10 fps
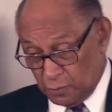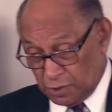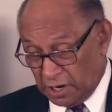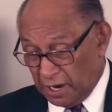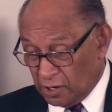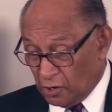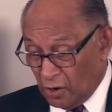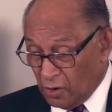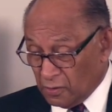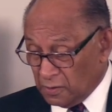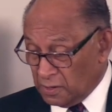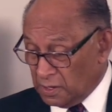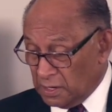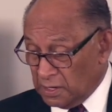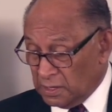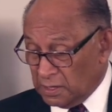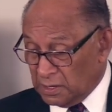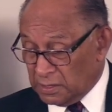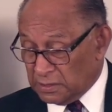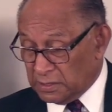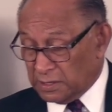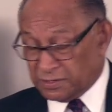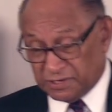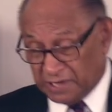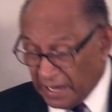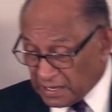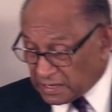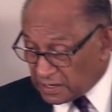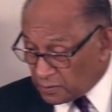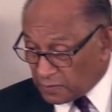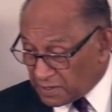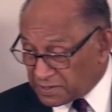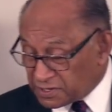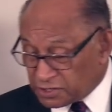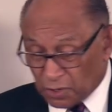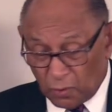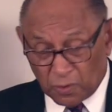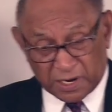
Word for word: she carried on. Satan was so